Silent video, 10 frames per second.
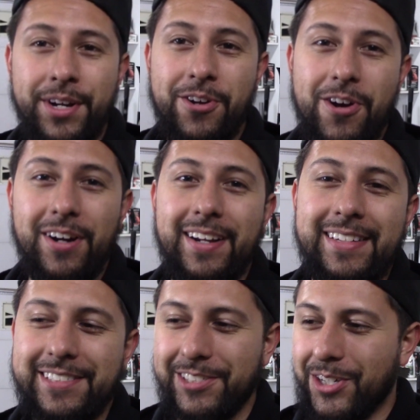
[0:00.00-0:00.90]
car again.
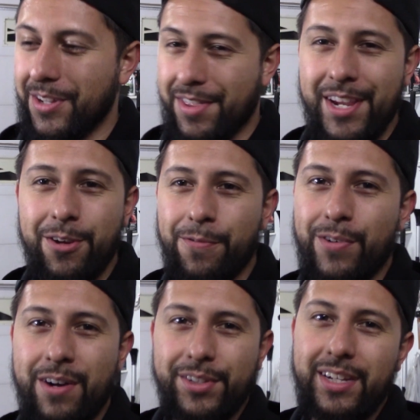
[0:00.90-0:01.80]
So thank you
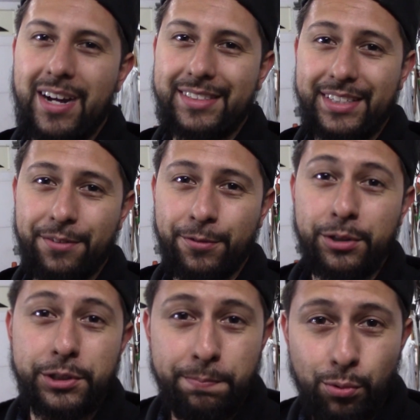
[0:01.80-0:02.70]
for everything, guys. Thank you for
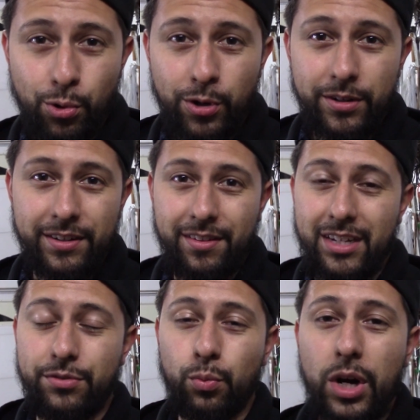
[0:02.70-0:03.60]
your support.
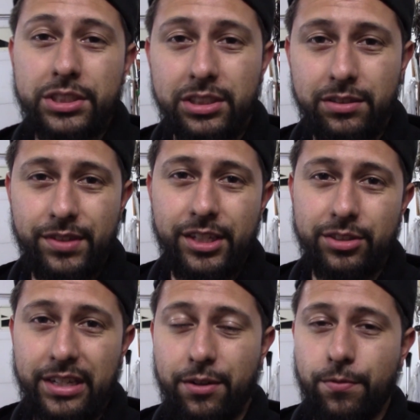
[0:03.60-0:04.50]
Thanks for watching these videos.
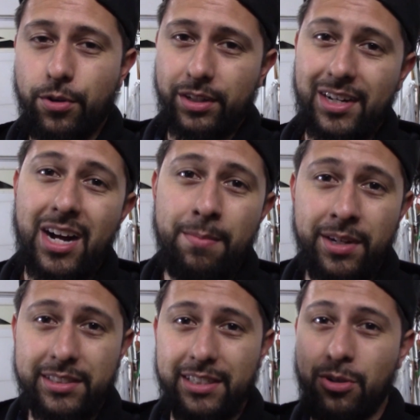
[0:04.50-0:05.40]
Thank you for all the
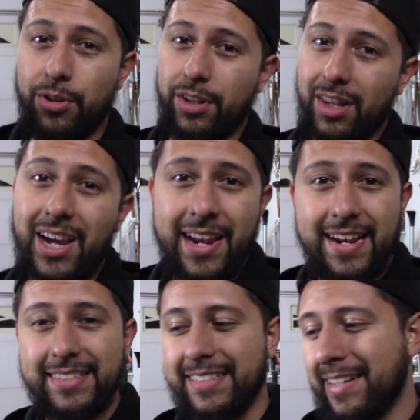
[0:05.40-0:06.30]
comments and all the
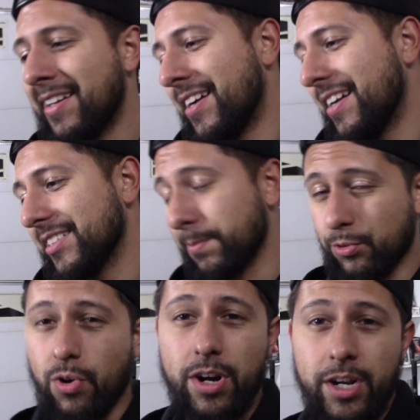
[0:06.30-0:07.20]
likes and
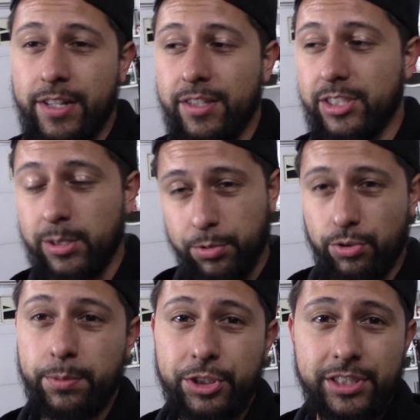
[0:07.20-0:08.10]
subscribe and the
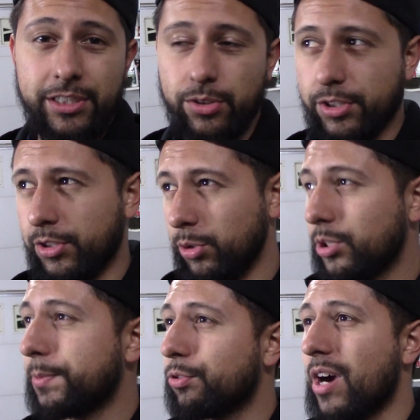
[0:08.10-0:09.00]
subscriptions. There's new
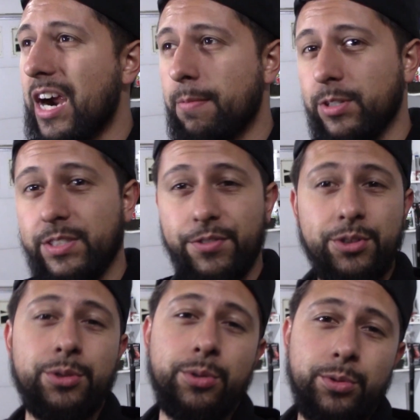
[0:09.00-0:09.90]
subscribers. If you're
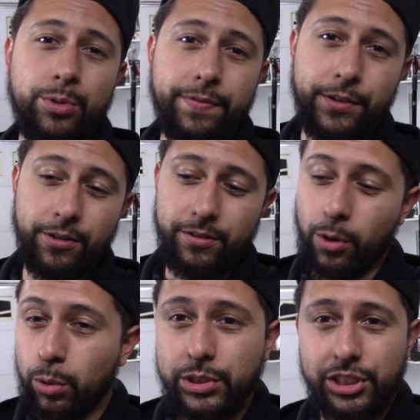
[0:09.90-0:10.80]
new, if you're
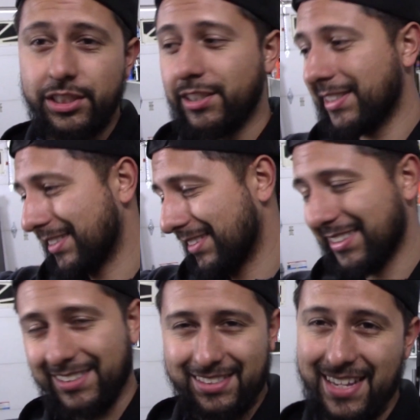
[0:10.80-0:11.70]
OGs,
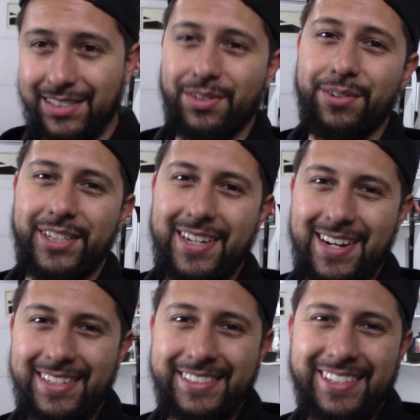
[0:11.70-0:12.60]
thanks for everything,
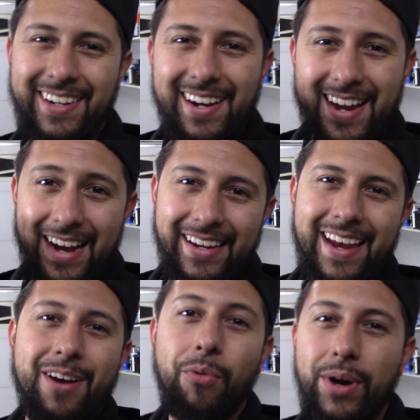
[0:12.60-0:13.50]
guys. I
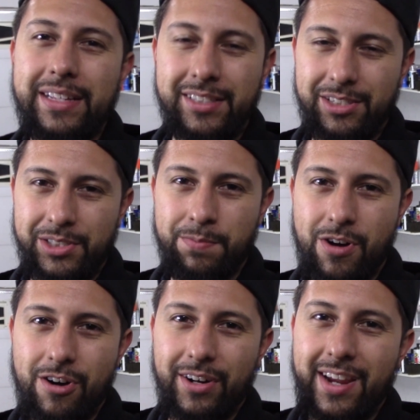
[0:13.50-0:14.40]
can't wait until
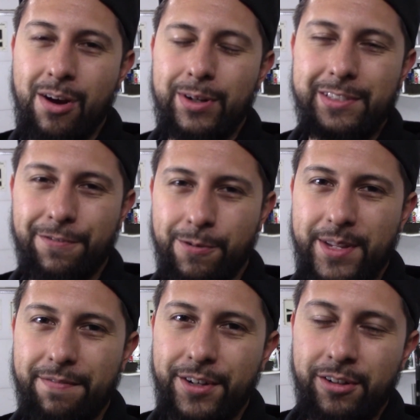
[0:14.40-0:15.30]
tomorrow. I can't wait to film
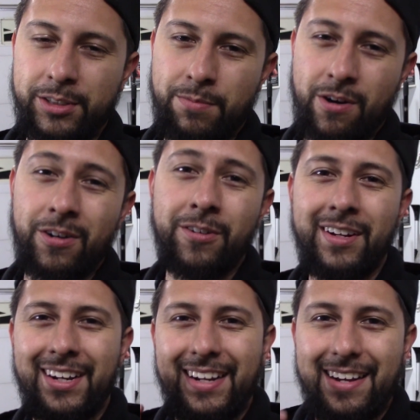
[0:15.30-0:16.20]
that video tomorrow,
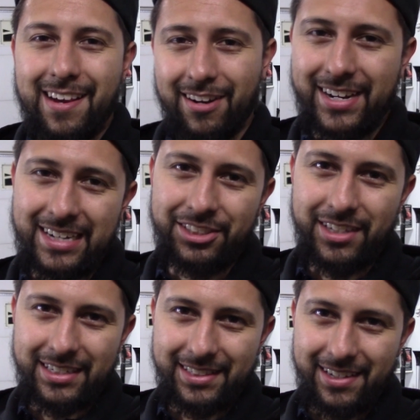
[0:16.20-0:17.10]
and I'll catch you
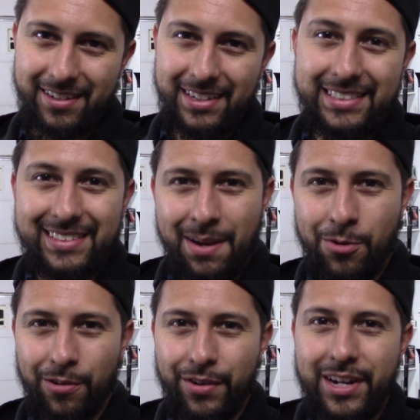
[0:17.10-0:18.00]
guys then. Stay
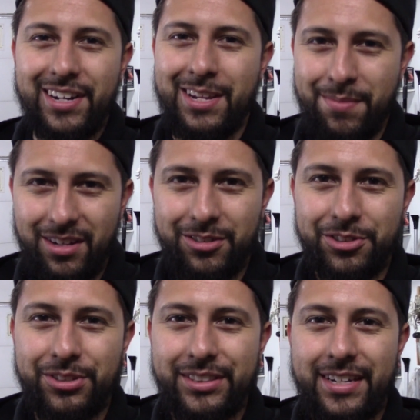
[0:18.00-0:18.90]
motivated and keep making those
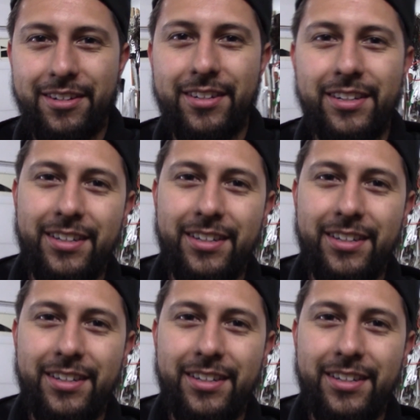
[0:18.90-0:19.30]
streets louder.